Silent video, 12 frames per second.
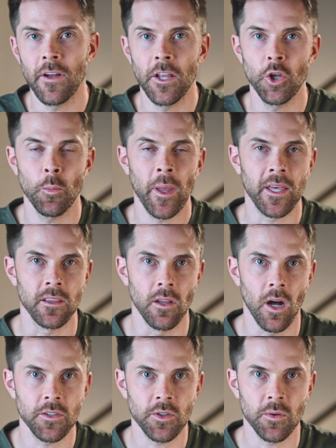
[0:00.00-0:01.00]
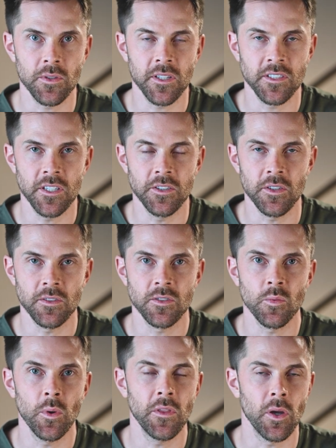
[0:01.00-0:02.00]
and you make logical
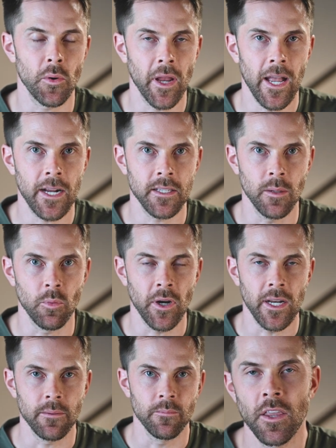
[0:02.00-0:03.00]
decisions with your reacting brain.